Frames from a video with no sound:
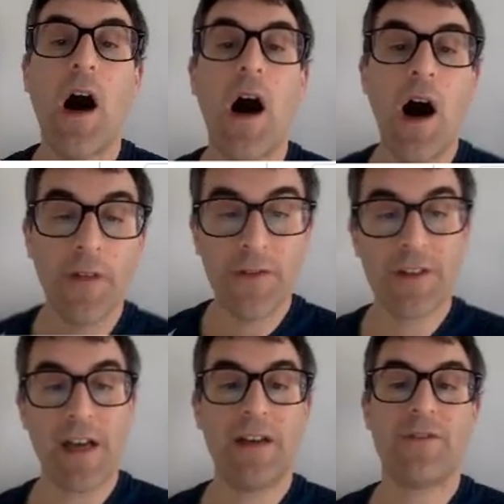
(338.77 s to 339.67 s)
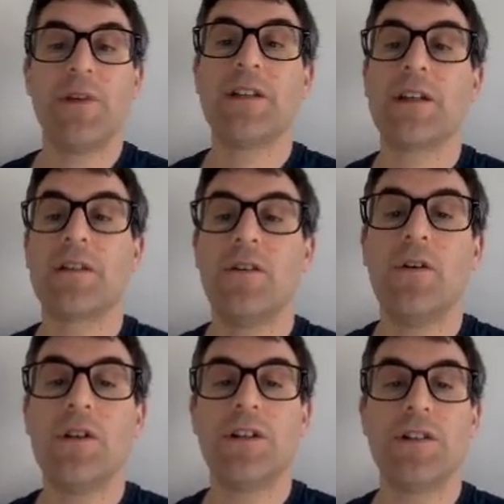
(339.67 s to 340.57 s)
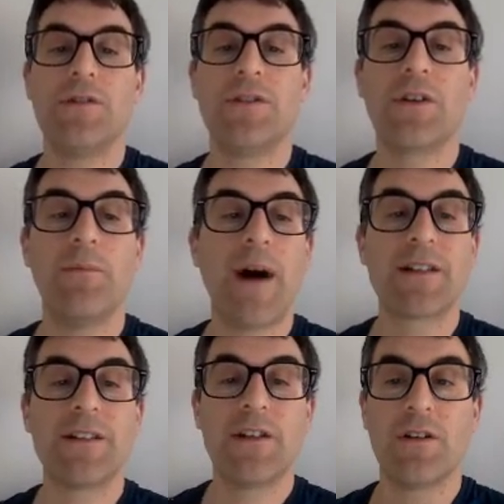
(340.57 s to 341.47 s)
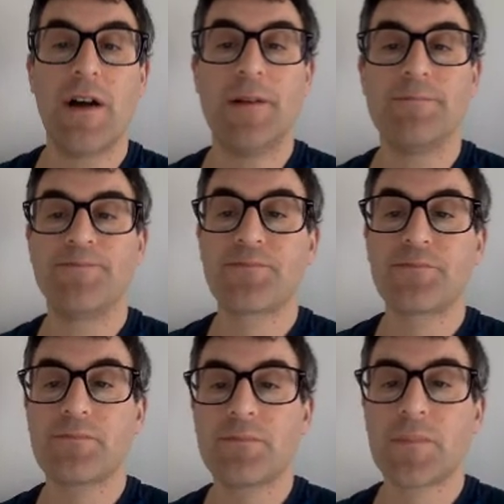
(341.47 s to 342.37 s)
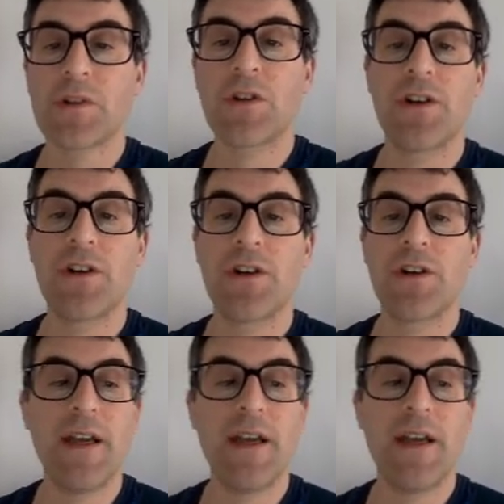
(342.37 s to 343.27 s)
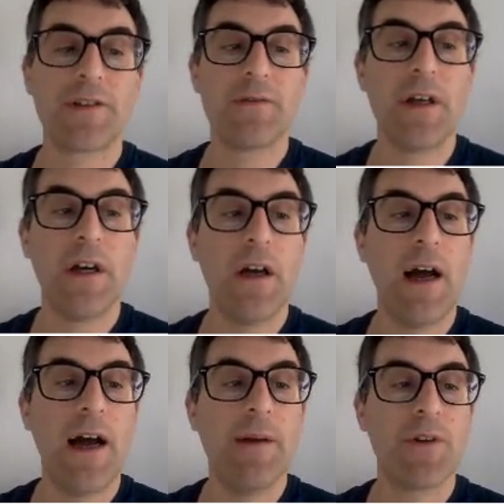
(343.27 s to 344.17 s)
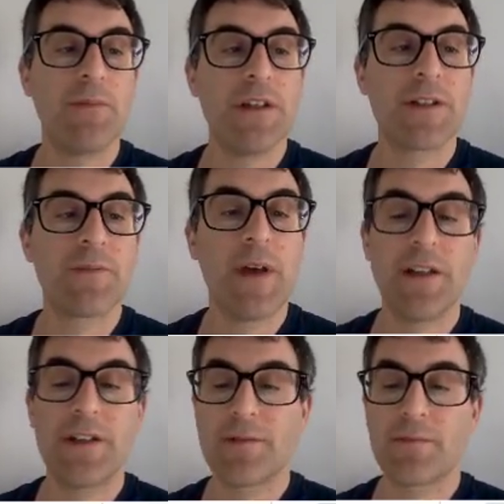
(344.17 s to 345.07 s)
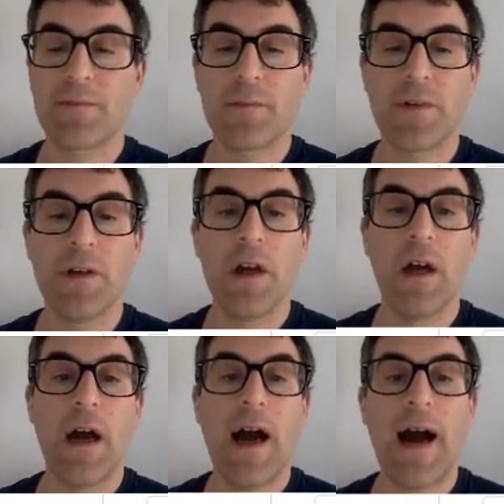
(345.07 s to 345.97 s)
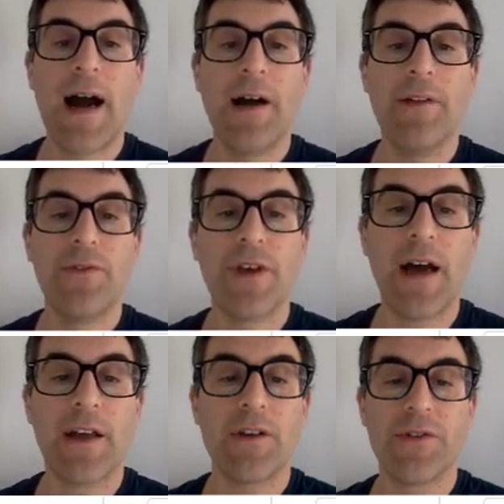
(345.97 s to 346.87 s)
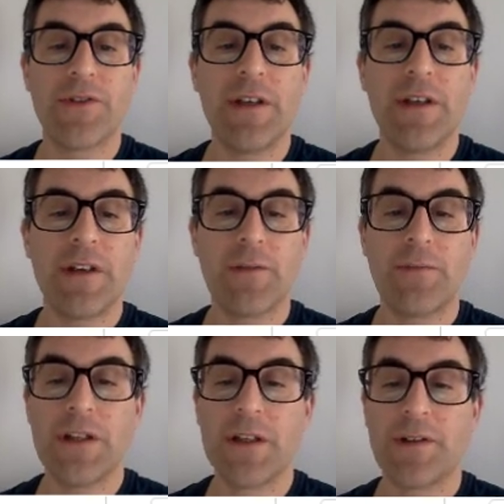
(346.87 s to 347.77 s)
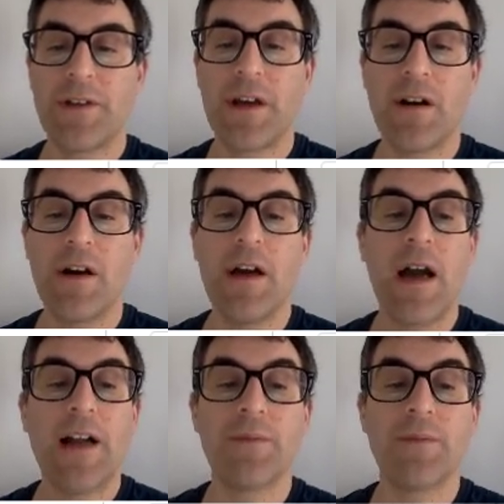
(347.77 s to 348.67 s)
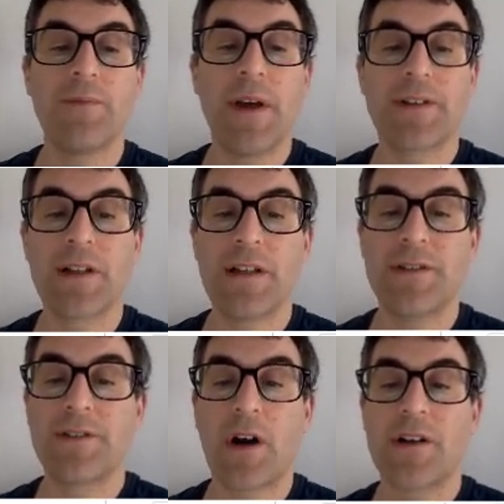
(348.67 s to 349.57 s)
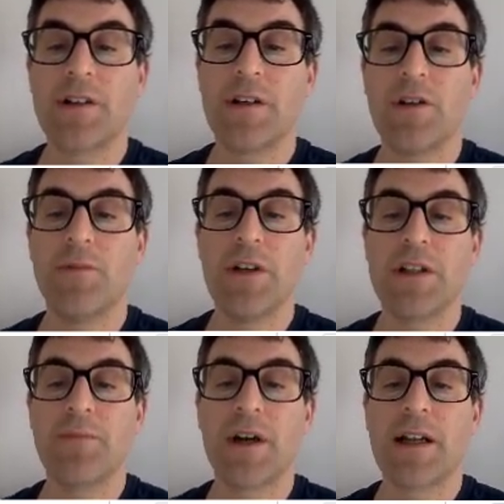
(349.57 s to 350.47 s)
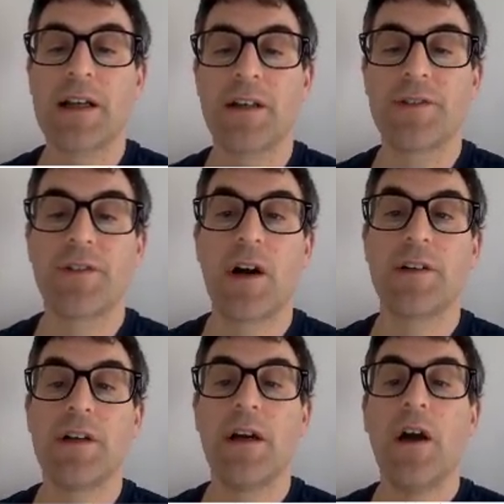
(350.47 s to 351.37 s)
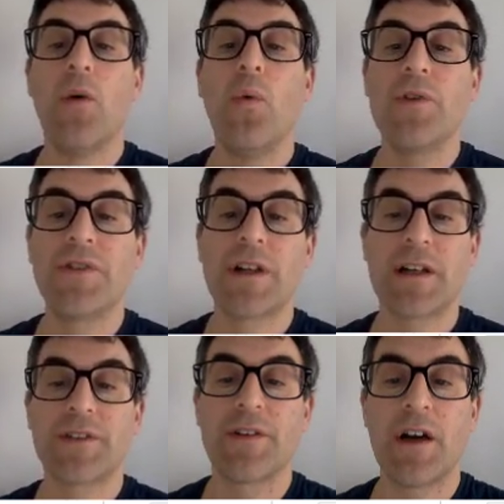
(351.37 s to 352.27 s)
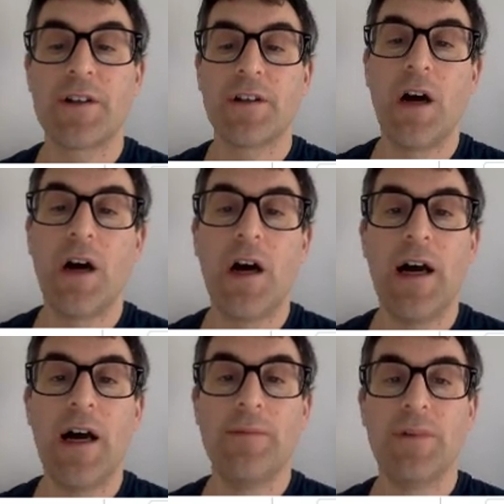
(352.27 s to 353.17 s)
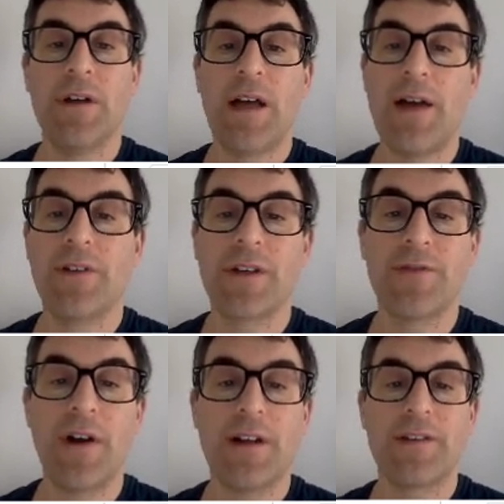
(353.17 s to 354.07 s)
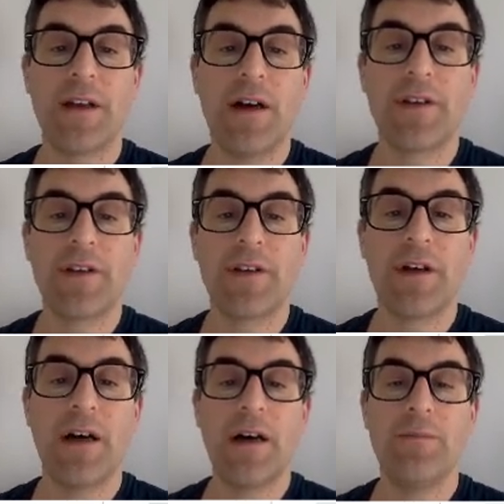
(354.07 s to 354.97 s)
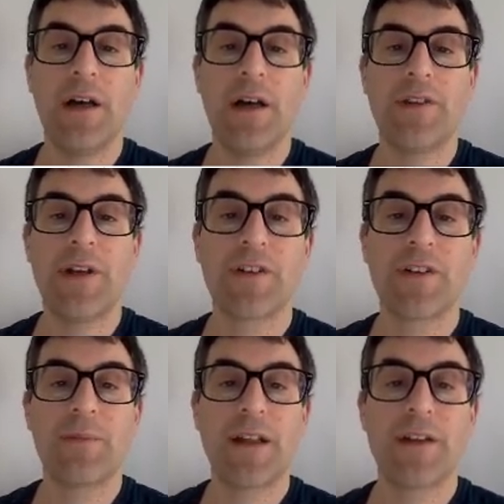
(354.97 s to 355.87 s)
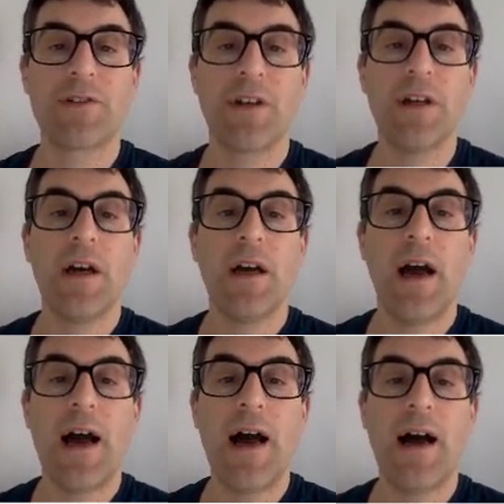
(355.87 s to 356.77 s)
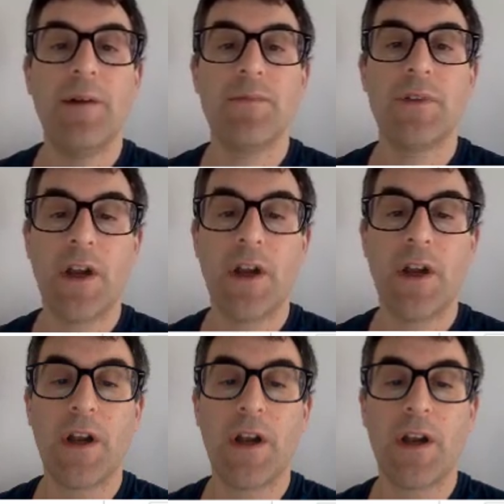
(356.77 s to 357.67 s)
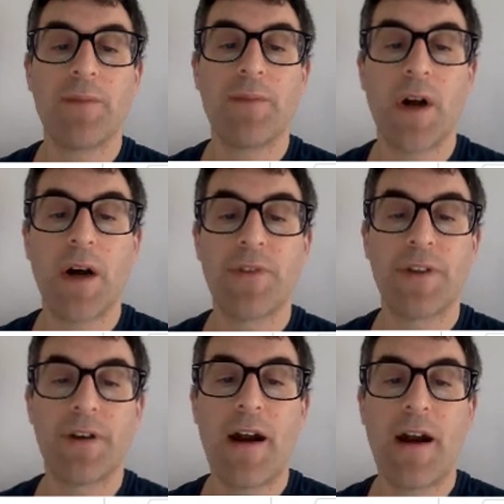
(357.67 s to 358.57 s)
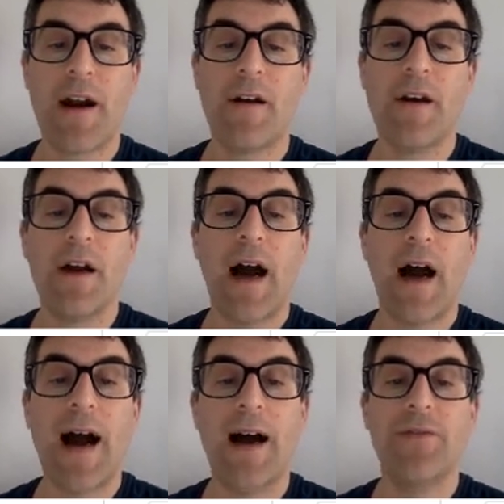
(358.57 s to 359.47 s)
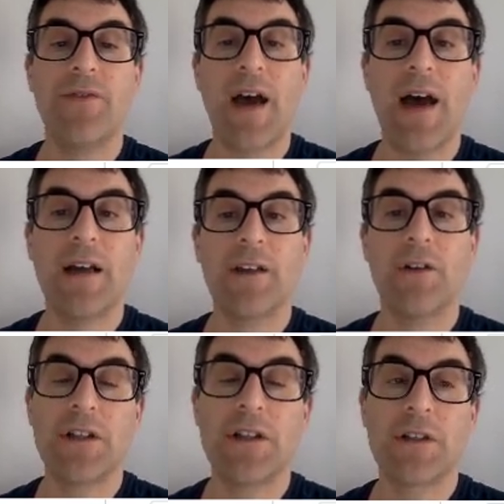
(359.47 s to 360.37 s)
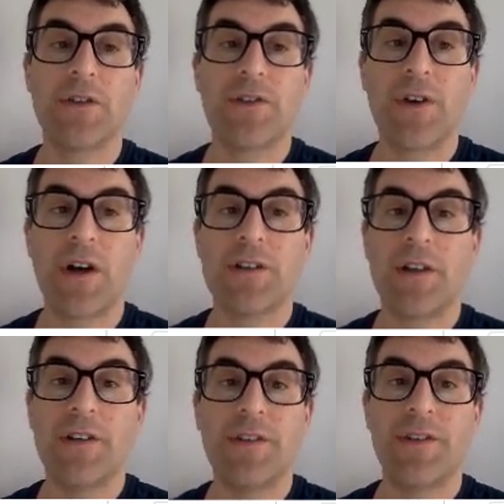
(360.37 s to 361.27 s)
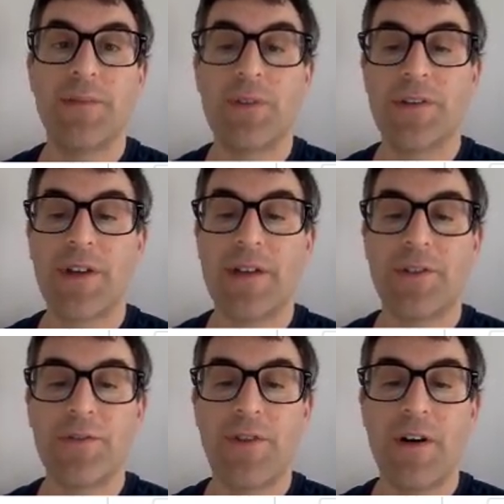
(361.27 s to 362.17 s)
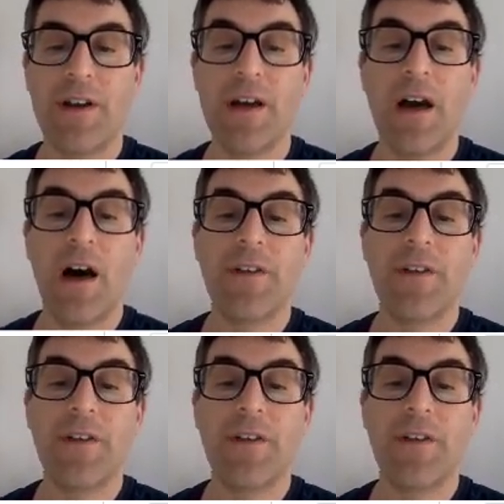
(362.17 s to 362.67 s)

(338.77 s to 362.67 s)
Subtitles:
On the day of the meeting, all you do is you come back to your page, your meetings page, and you'll see that your meeting is here, and you can basically start your meeting by clicking start. Once you click start, everything is fairly self-explanatory. You'll just follow any prompts that are there, and your meeting could start. It's as simple as that. I